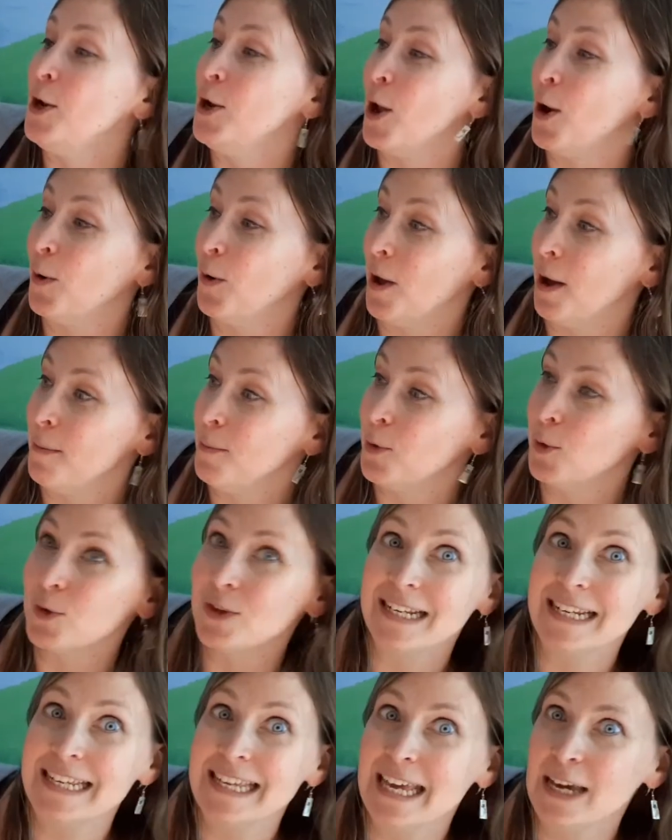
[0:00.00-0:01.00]
Lola and
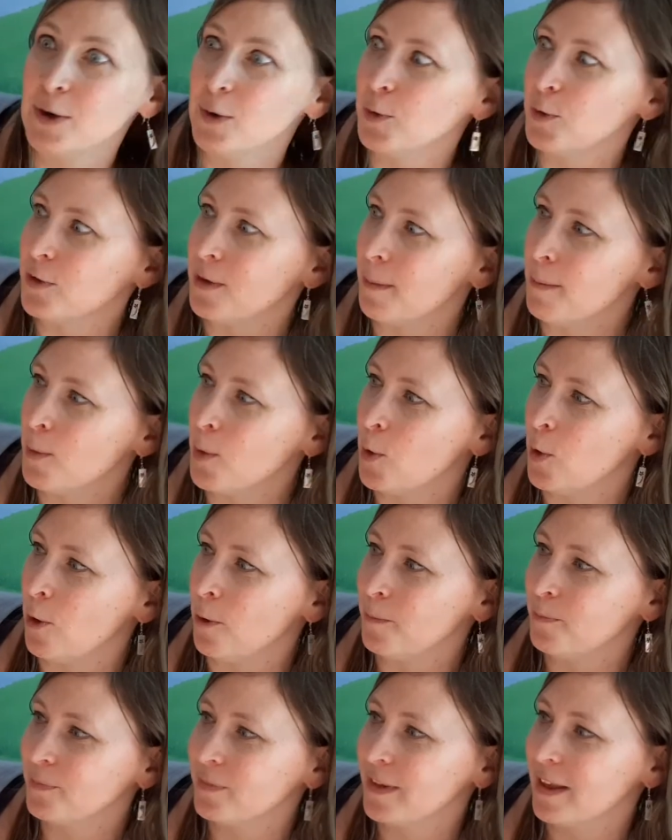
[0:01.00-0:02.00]
Morton giggle some
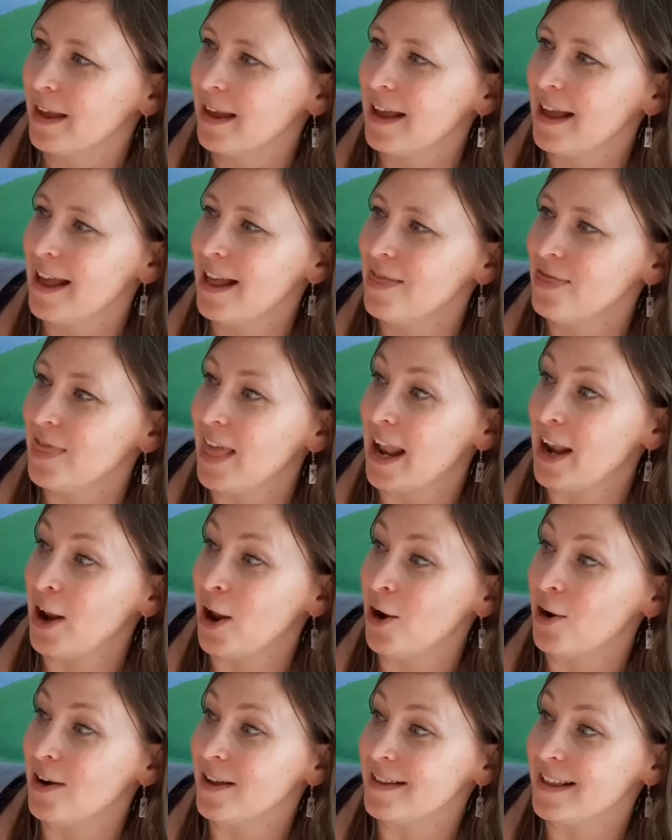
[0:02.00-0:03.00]
more. Then
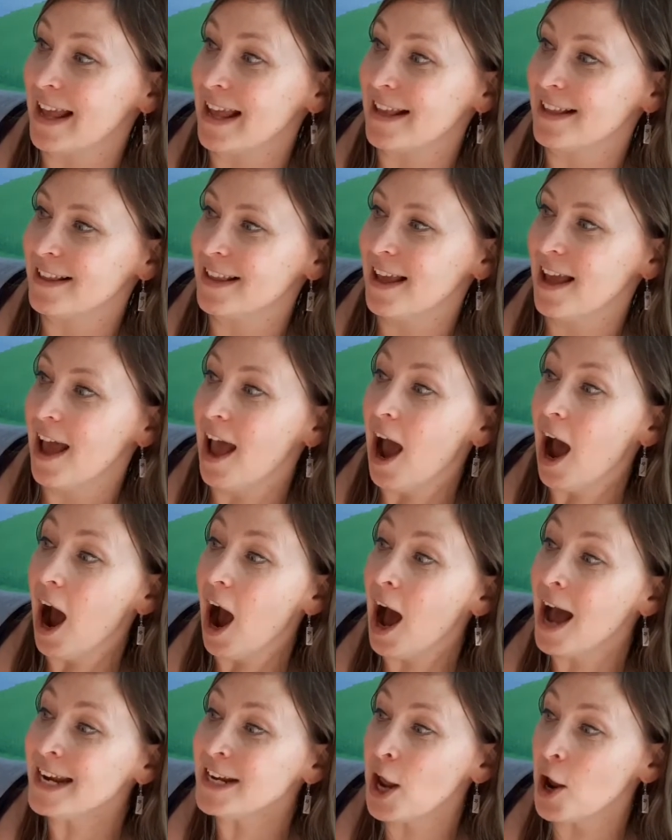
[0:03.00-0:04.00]
Lola says,
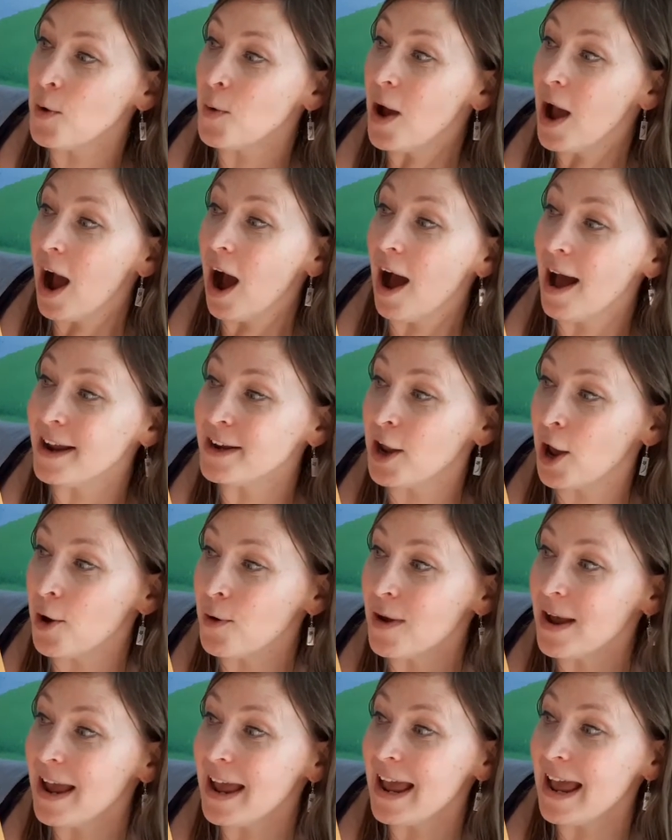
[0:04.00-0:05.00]
I know, I
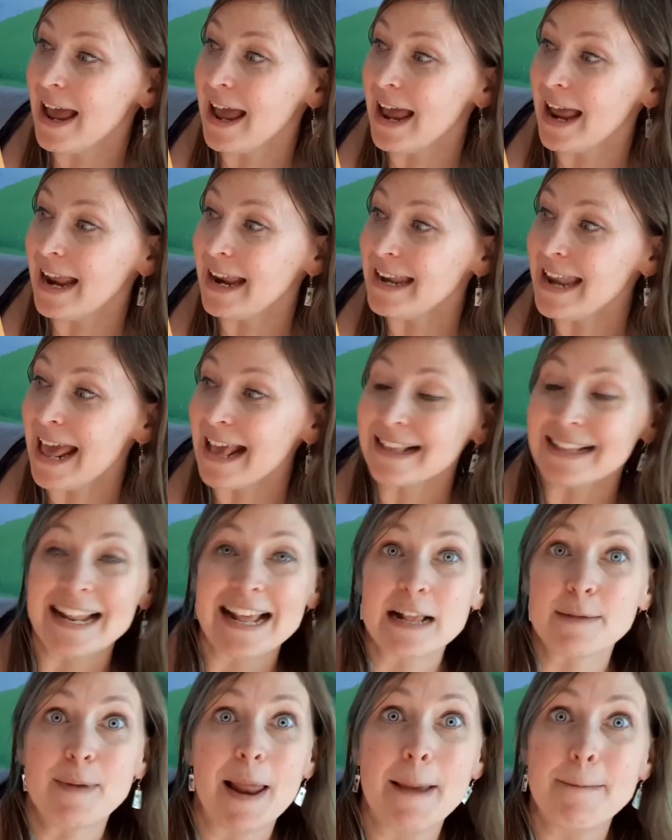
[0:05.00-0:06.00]
know. Next,
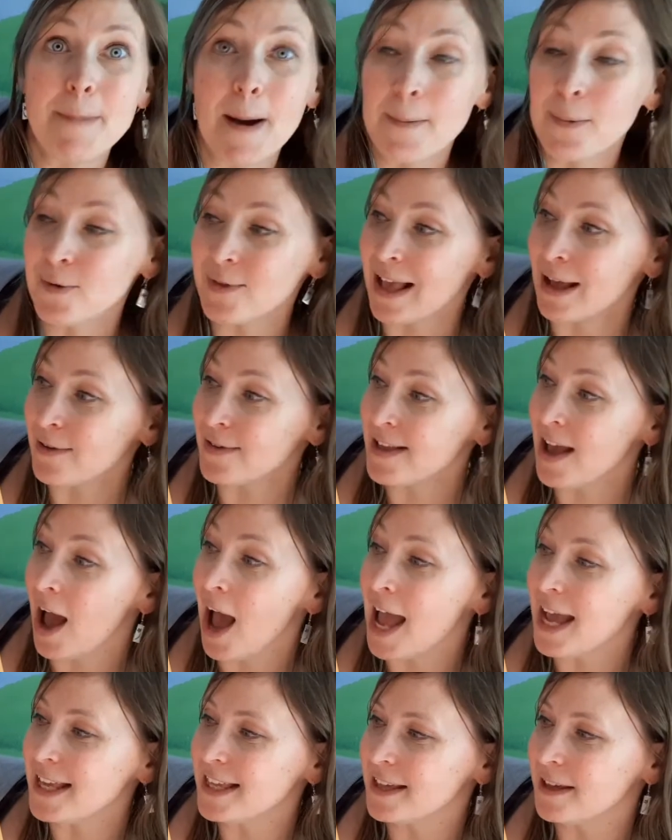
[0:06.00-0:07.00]
let's play bubbles
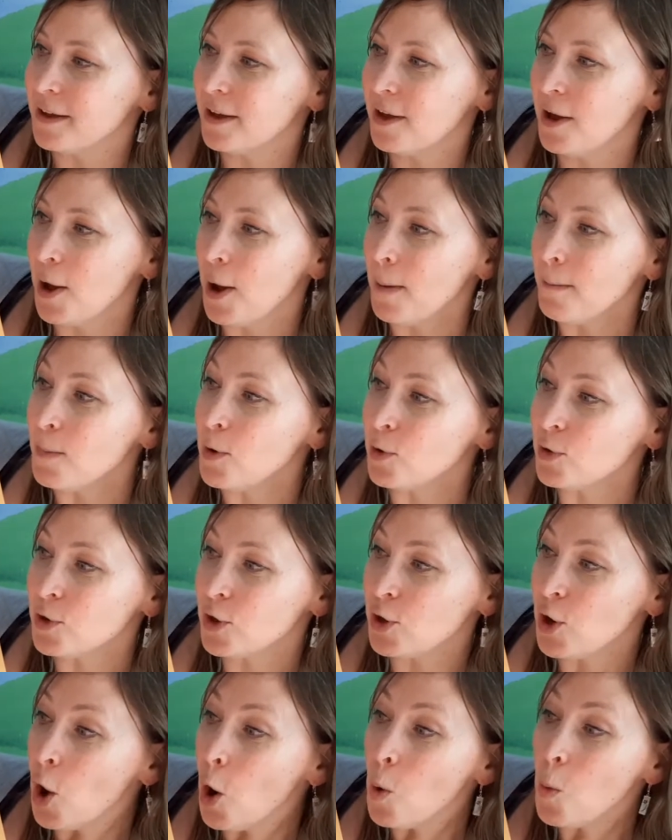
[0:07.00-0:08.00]
outside.
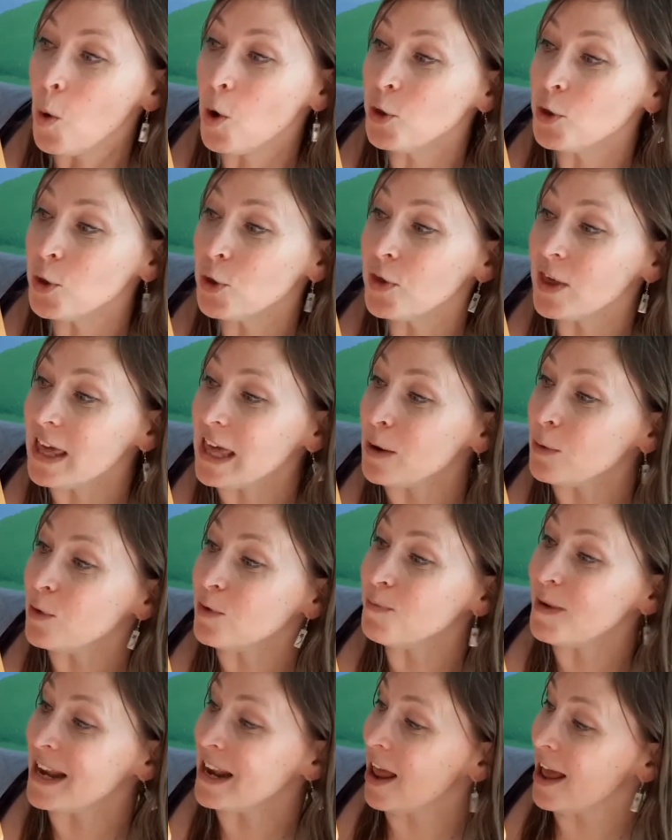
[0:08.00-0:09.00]
Morton, what do you think it would
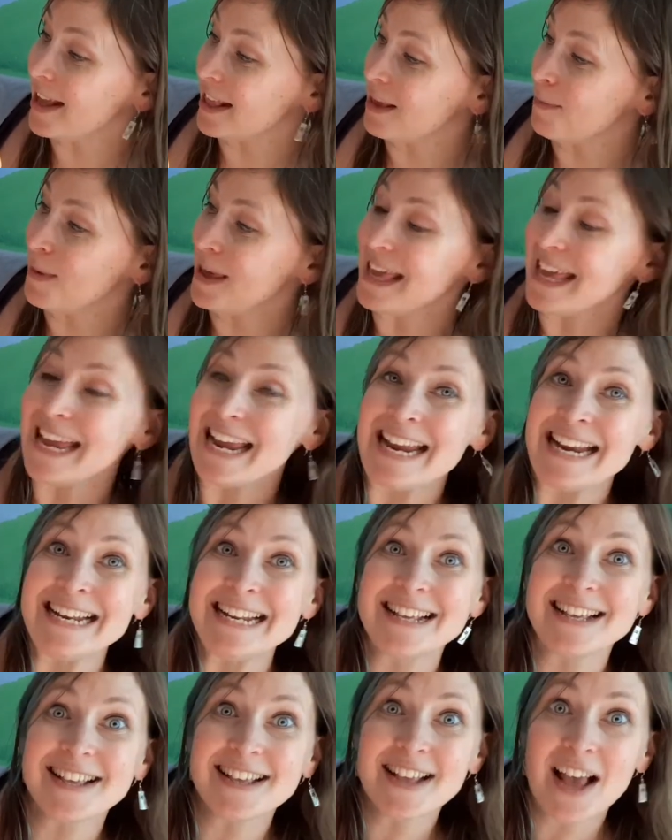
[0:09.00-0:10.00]
be like to be
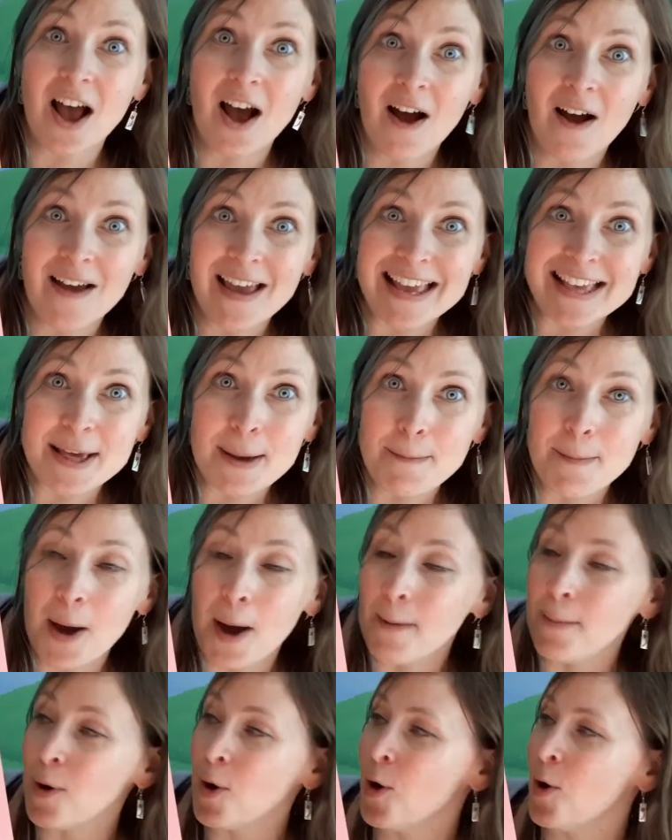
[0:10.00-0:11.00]
inside a
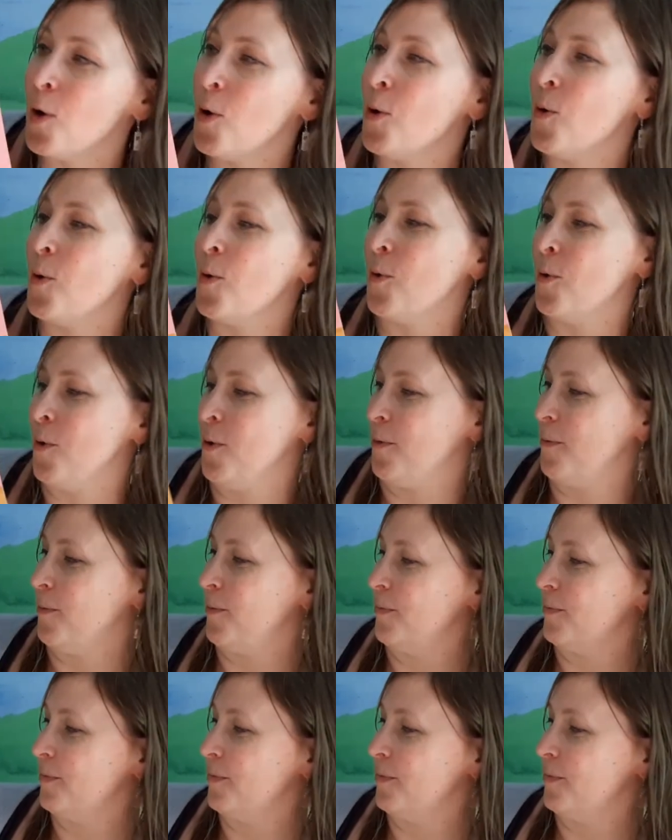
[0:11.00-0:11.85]
bubble?